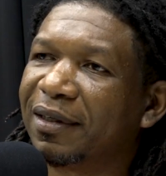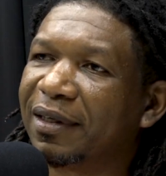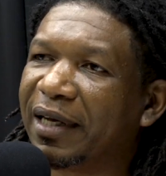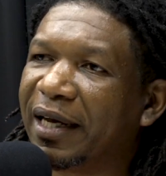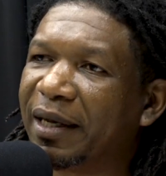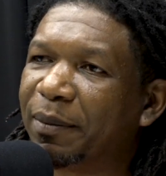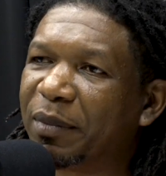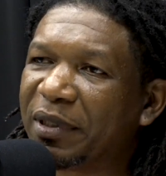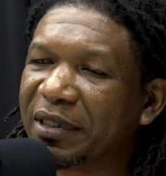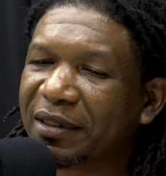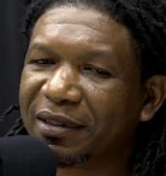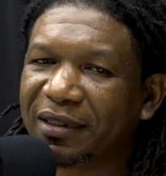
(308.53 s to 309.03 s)

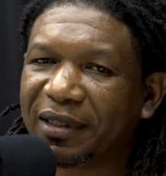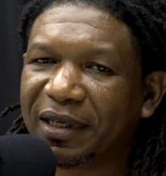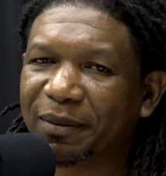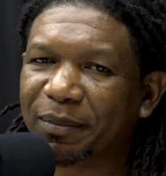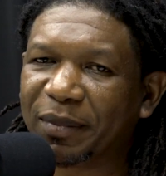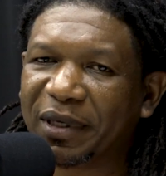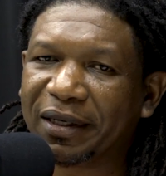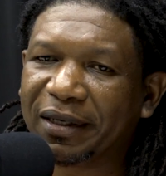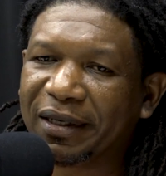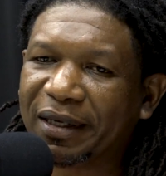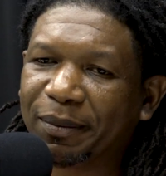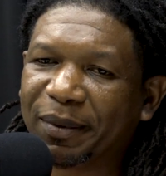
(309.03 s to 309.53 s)
I'm
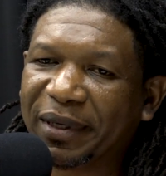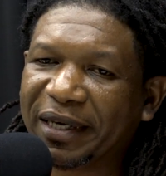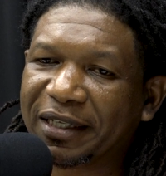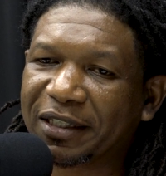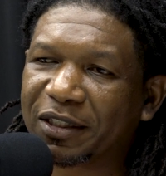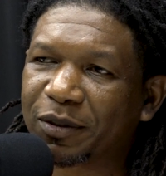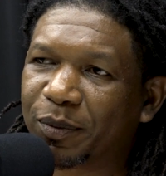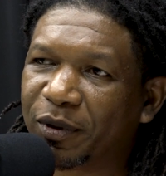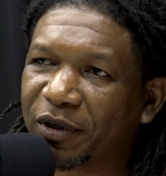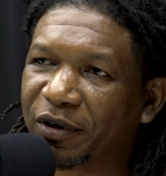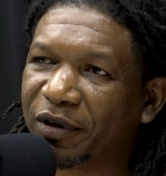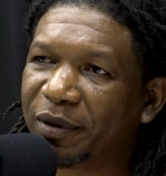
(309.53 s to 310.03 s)
an
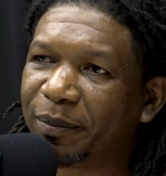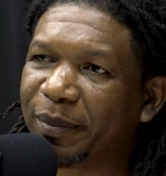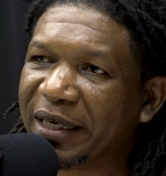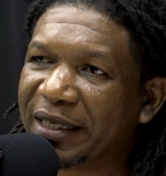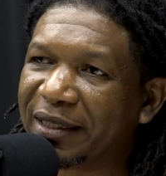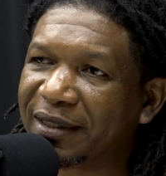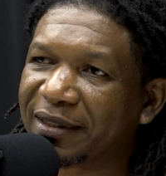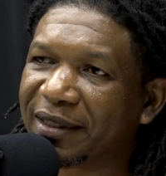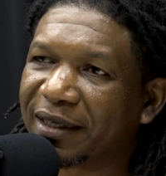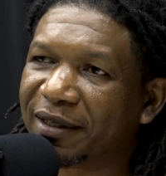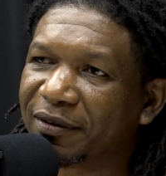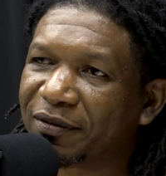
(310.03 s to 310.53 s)
explorer
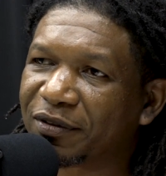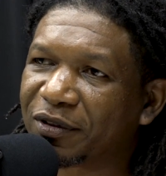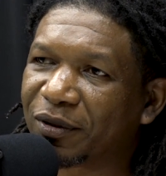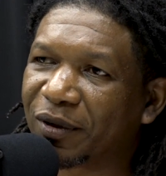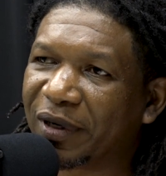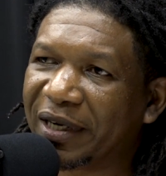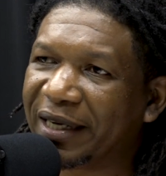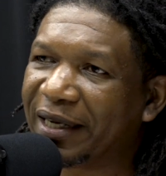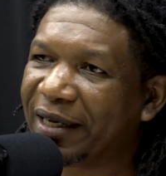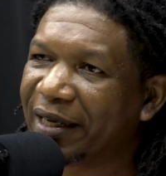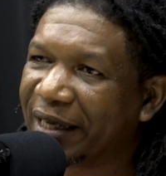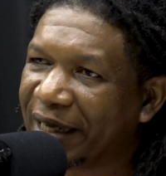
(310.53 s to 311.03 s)
myself,
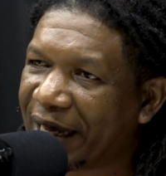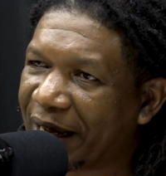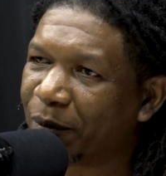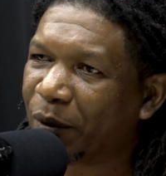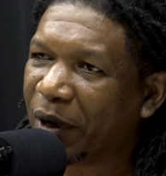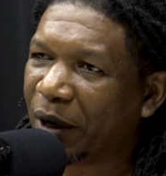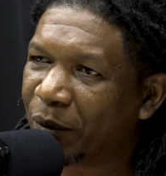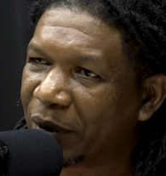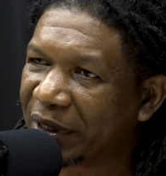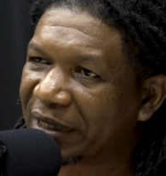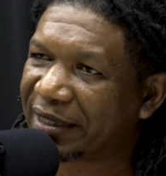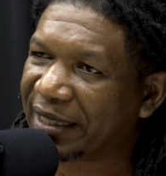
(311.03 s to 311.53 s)
so
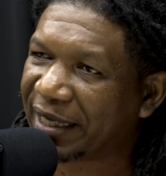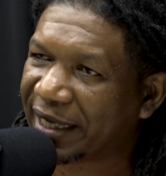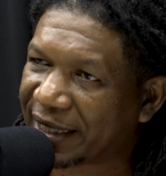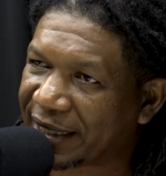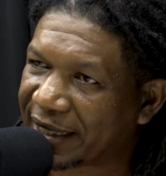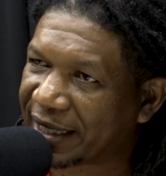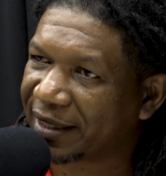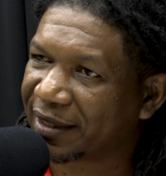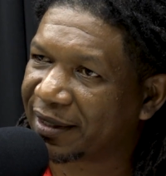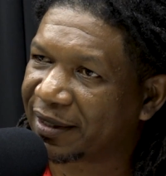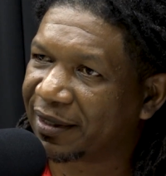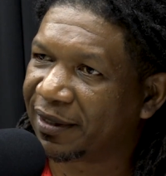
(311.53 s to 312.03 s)
I would
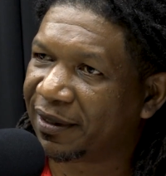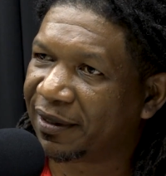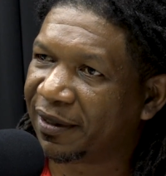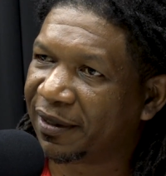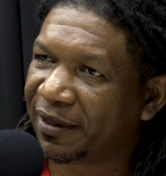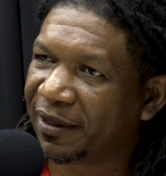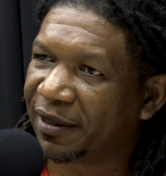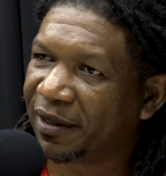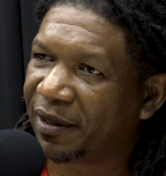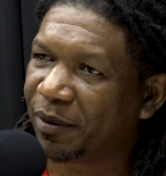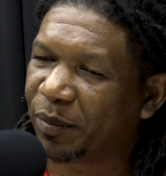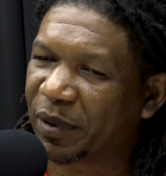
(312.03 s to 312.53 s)
take it,
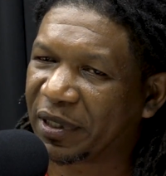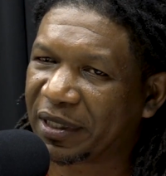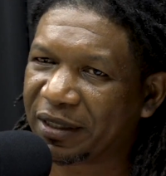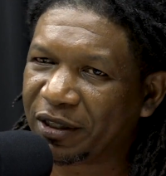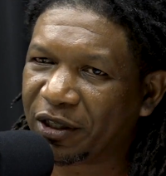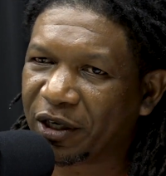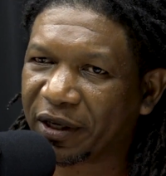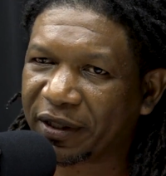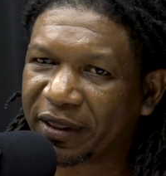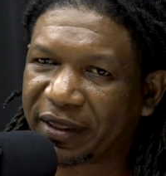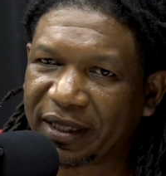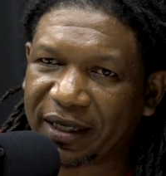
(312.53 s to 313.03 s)
but
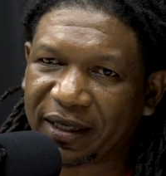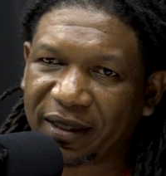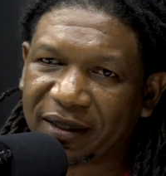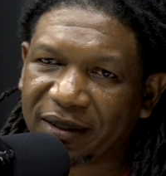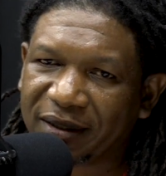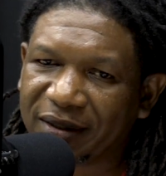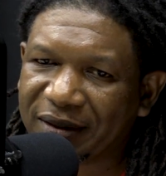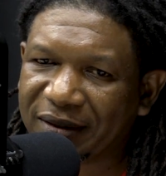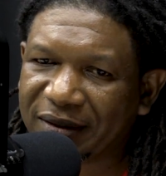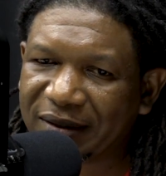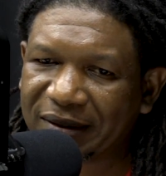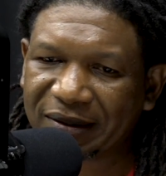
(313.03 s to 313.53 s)

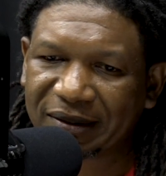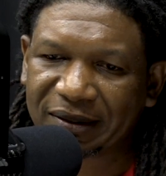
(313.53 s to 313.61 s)
nothing